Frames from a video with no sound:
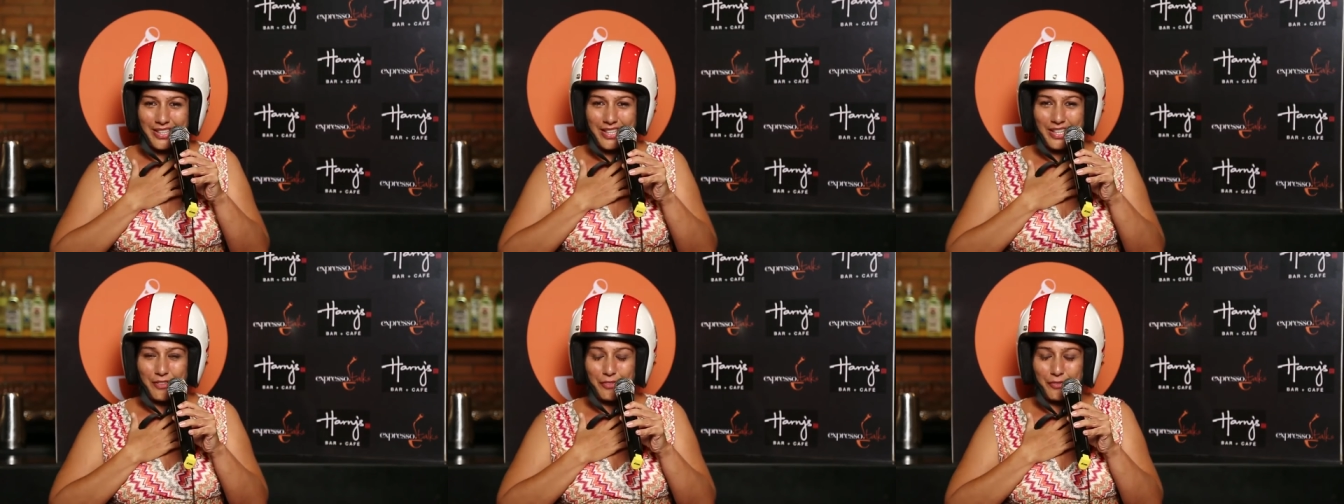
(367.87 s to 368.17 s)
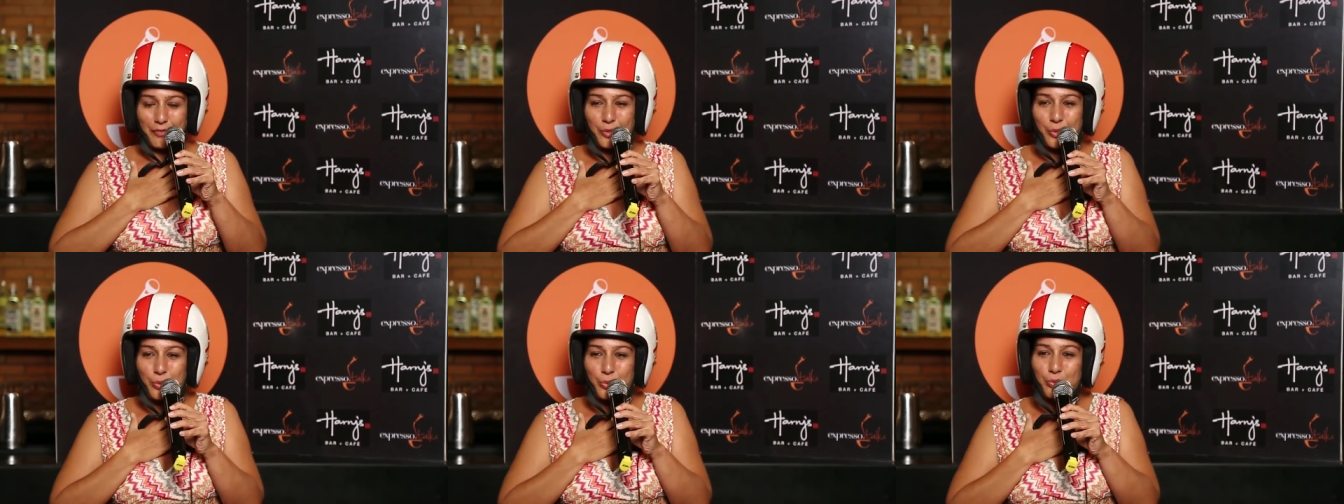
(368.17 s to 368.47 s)

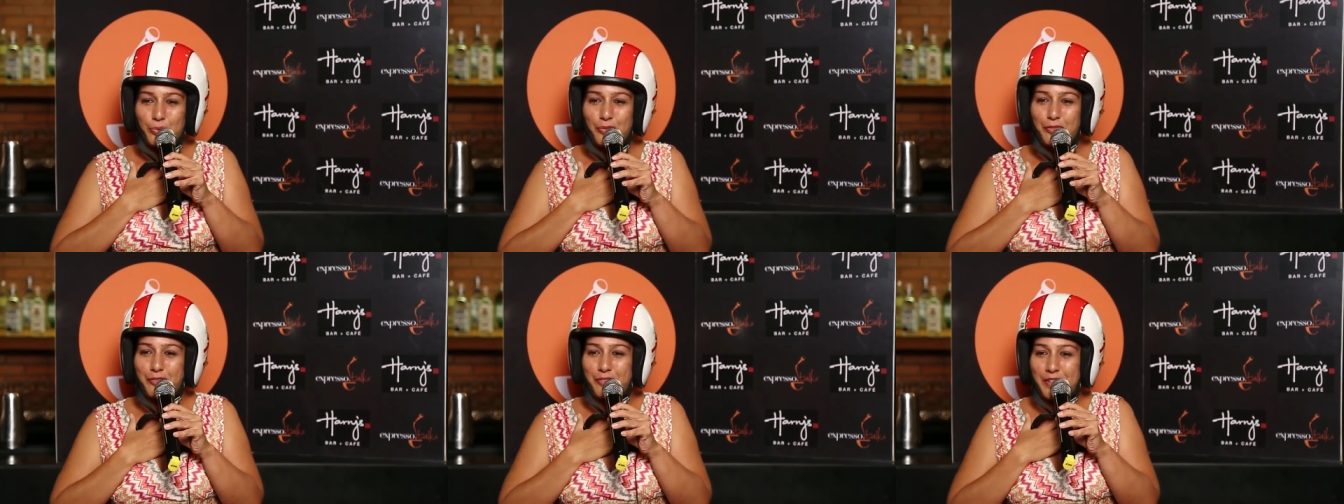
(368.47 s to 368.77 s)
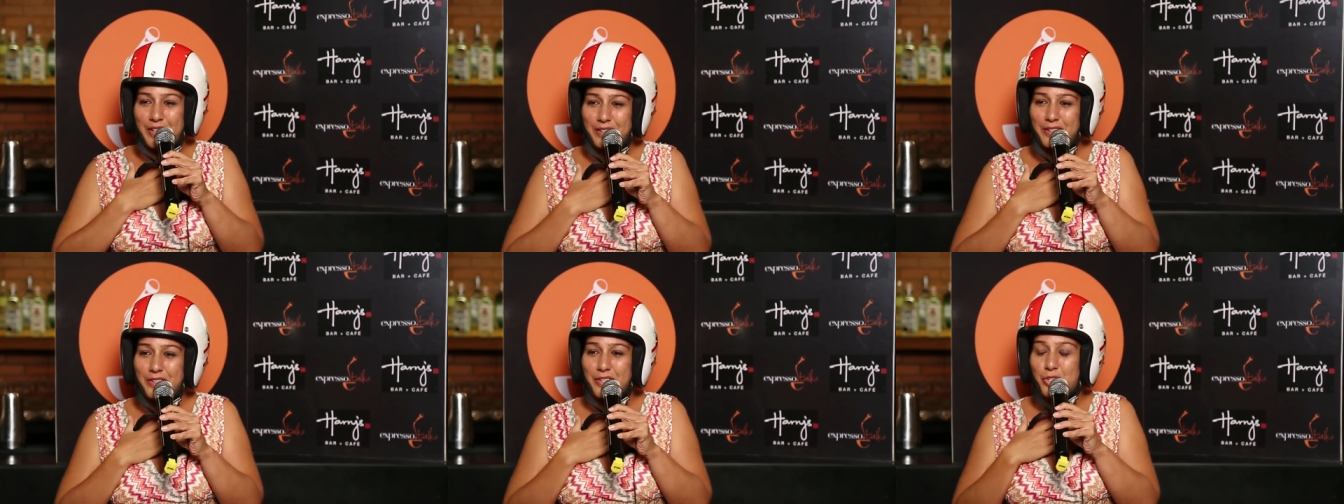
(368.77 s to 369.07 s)
if you
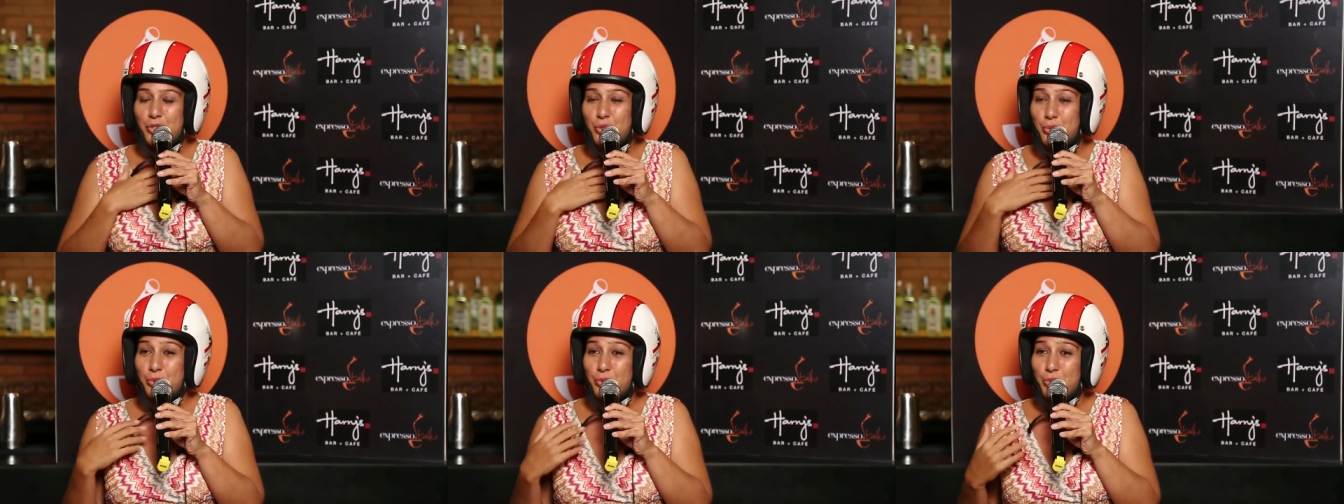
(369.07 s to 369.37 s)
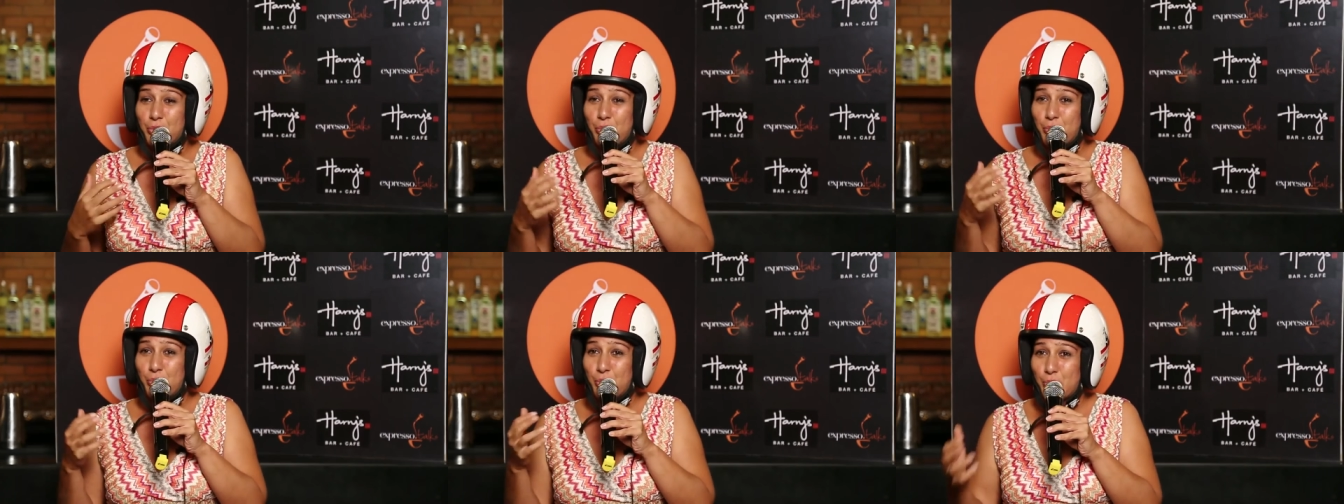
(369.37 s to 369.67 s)
feel that you're
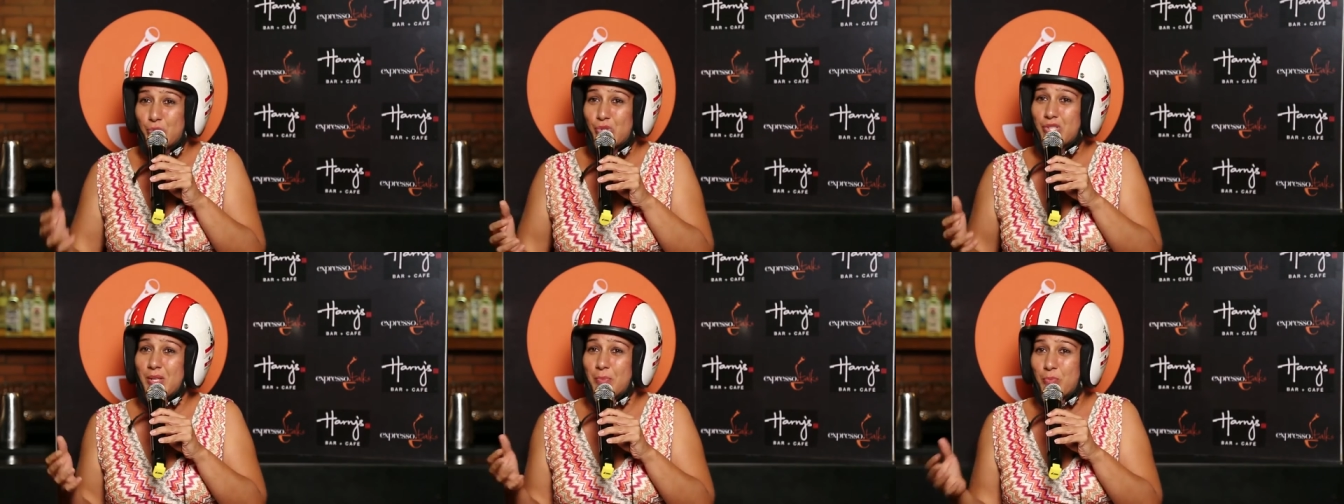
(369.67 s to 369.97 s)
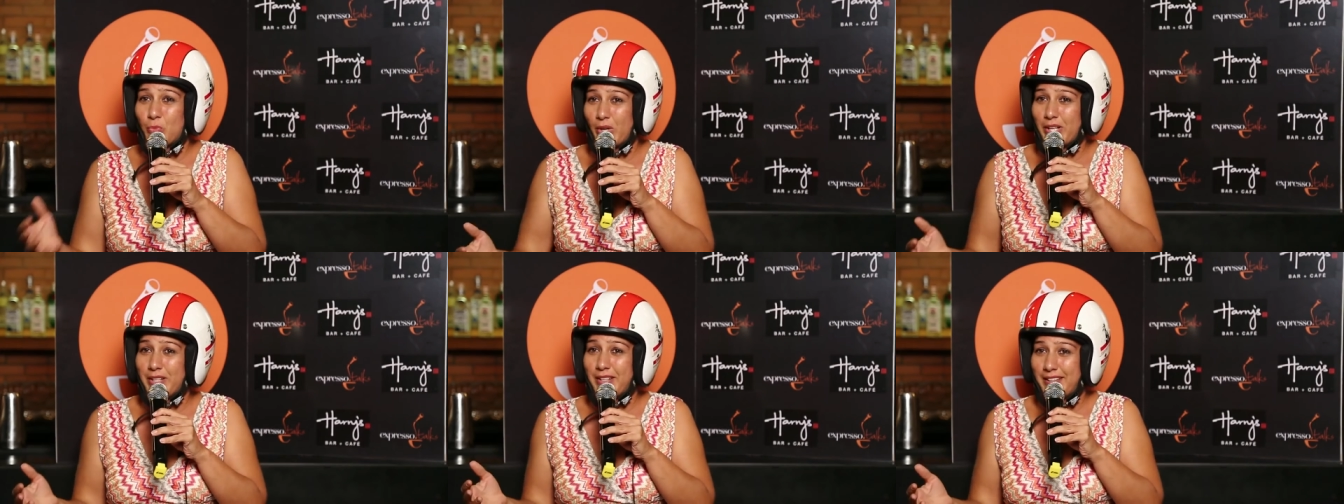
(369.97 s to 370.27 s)
going to lose
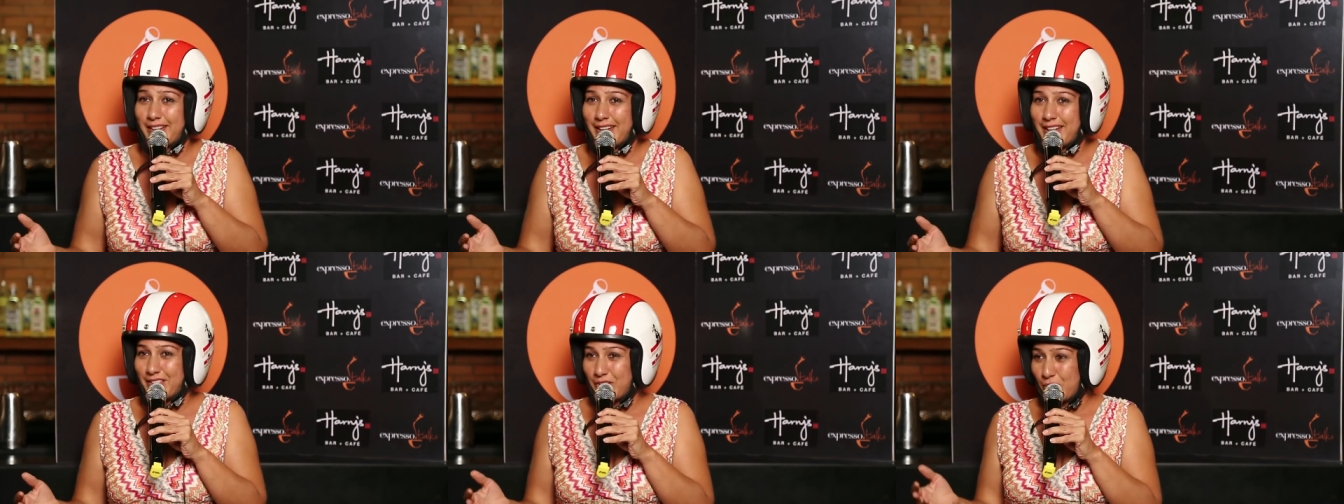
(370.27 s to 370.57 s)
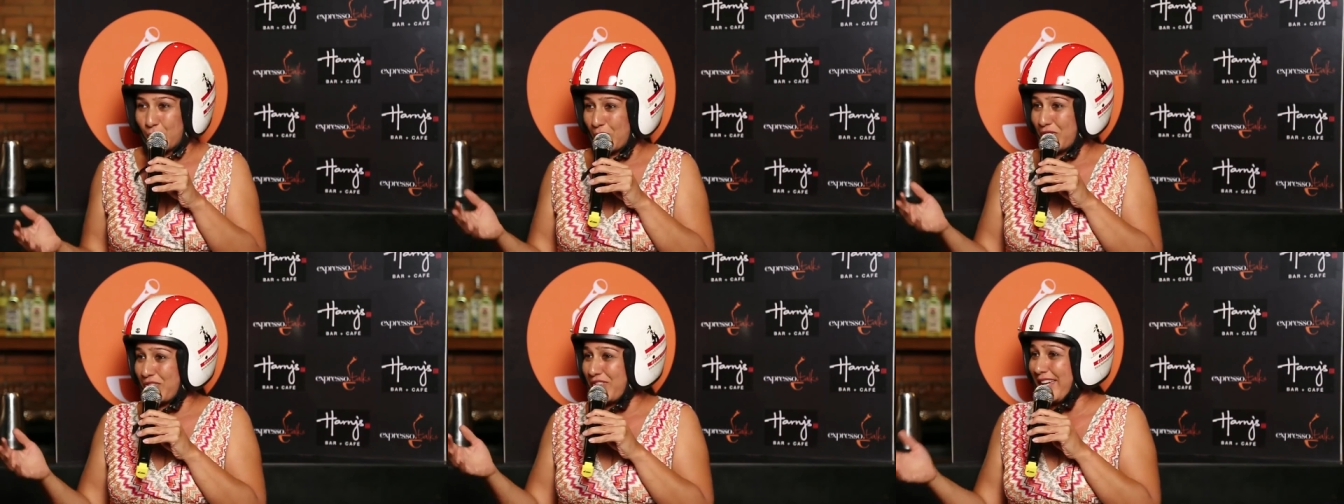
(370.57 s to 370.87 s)
someone and you're